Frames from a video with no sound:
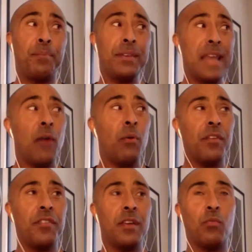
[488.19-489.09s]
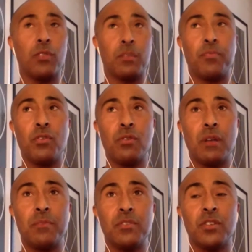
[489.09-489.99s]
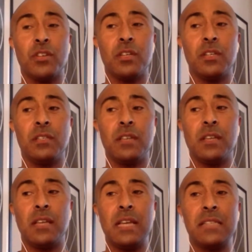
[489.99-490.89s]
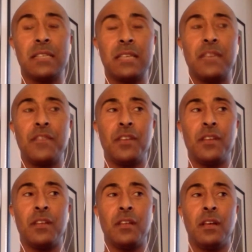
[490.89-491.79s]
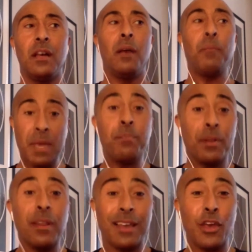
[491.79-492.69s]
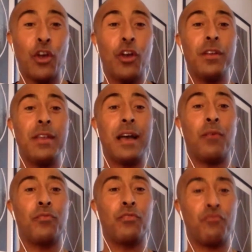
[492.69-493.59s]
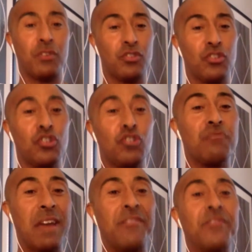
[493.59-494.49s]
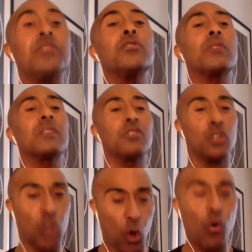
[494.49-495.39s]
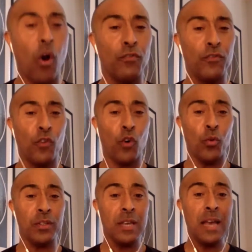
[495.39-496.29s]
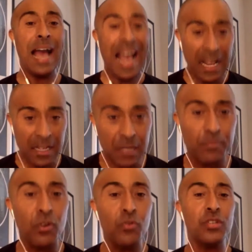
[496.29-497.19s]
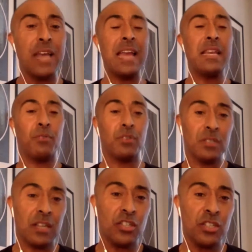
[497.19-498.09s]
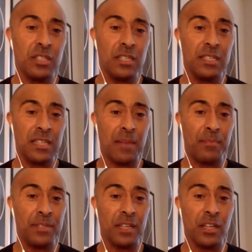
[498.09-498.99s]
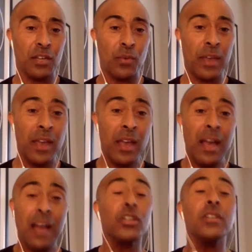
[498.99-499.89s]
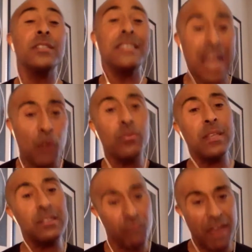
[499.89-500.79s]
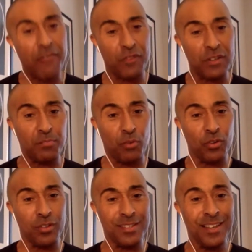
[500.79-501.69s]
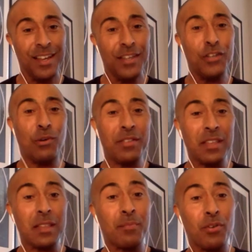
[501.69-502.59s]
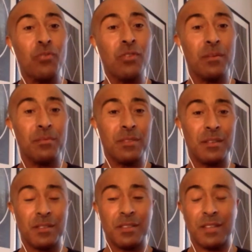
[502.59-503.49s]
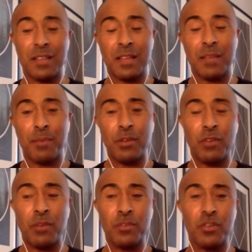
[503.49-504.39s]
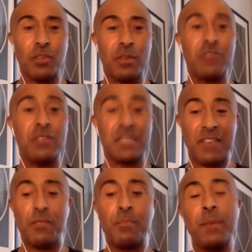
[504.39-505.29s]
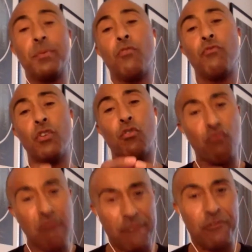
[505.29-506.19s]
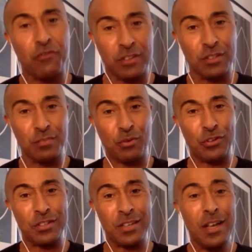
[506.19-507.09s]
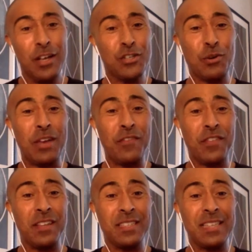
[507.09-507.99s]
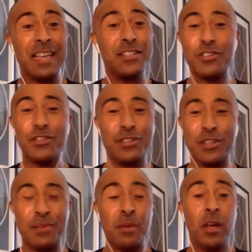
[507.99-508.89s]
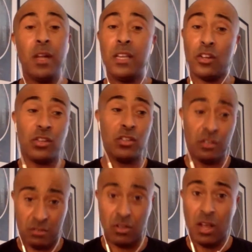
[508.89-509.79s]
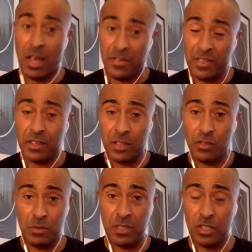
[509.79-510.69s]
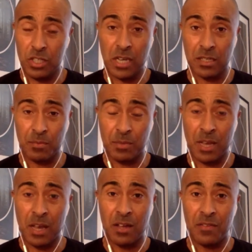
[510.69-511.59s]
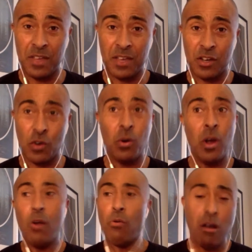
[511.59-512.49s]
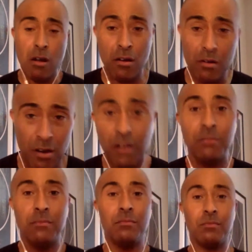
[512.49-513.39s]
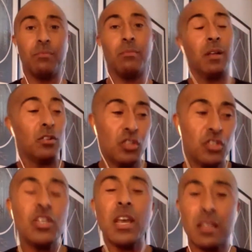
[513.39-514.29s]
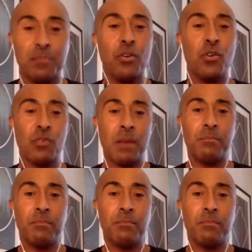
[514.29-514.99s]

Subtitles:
now I think what the program has certainly done is given people like her now the real strength to go on forward and approach anybody that she sees in that particular way. And because now there's a reference point. You know, I think the program, that Panorama documentary has given people a real reference point. So if they say to them, look, I think that you need to check something out, and they go, wah, just check the program.